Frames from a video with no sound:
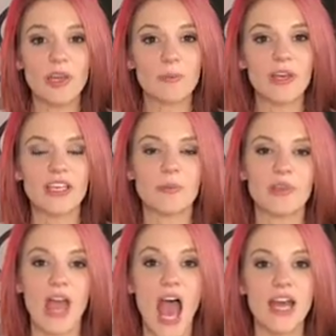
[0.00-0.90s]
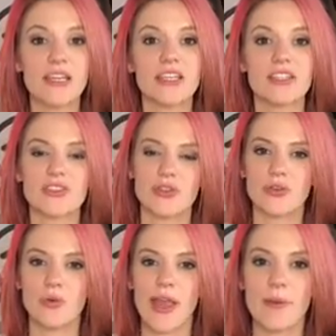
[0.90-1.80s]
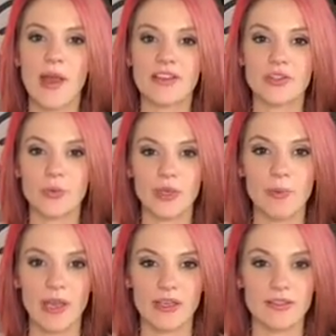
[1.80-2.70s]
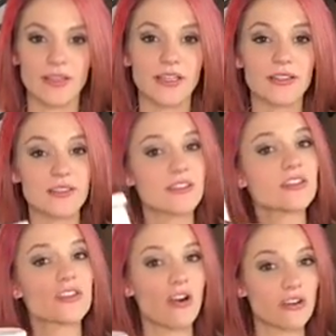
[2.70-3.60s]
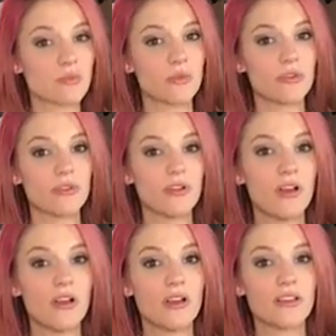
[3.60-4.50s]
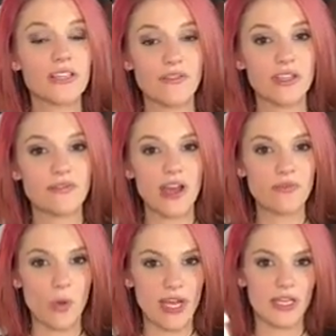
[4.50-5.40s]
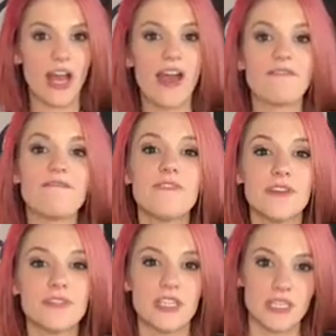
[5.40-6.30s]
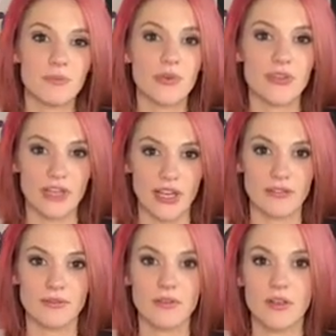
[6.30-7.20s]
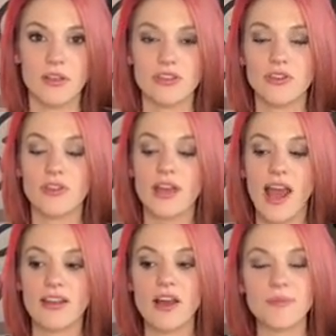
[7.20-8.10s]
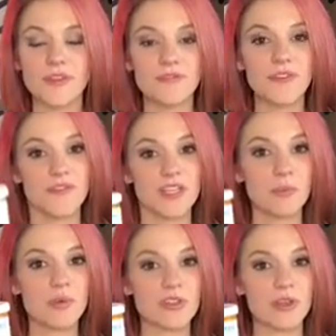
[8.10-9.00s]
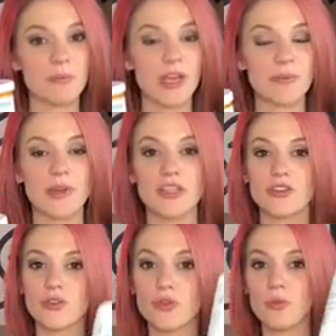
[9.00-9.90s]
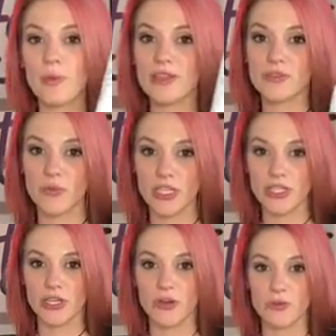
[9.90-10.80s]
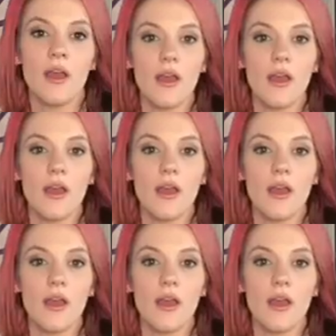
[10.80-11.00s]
pigment can be added into a Matsui base like this dischargeable 75 white at 15%. So you can add up to 15% pigment to base ratio.